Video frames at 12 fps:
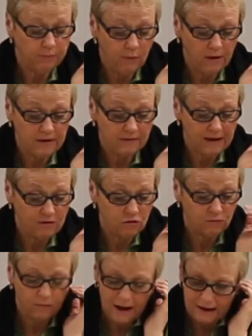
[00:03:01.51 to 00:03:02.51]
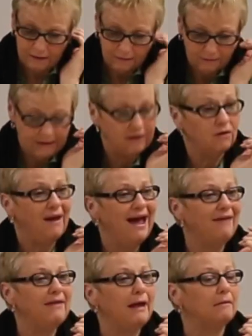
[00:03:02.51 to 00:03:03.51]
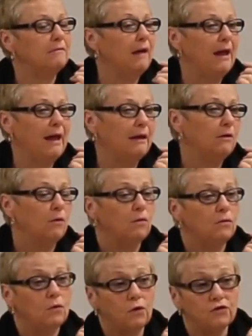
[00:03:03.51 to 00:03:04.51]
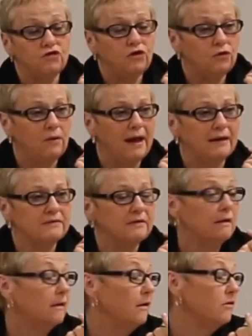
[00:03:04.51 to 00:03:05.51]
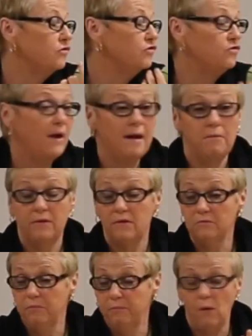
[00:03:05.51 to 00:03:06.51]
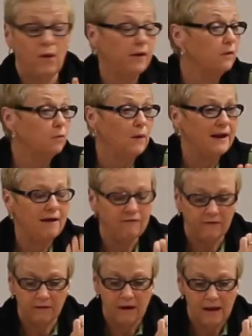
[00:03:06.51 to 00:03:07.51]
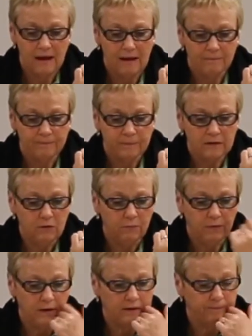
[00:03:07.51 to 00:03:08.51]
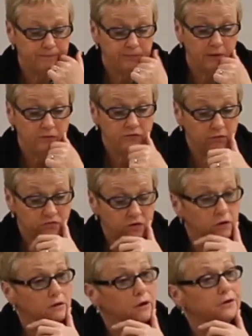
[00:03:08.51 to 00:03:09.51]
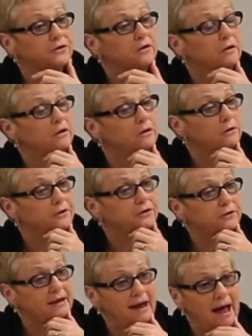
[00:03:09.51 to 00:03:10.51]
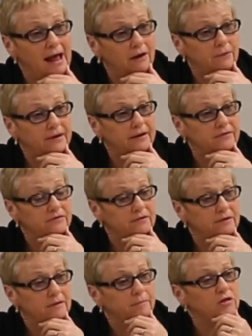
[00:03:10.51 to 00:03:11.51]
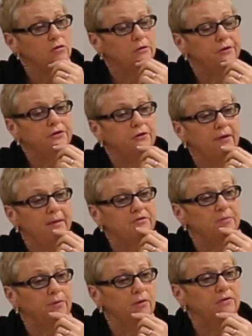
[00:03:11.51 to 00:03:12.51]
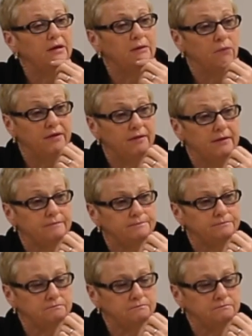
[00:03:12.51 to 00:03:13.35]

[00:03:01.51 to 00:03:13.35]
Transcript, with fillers: important that you write that you had that egg or two eggs, scrambled, boiled, whatever you put. So, so you learned you learn your calories, but you learn your grams of protein with it.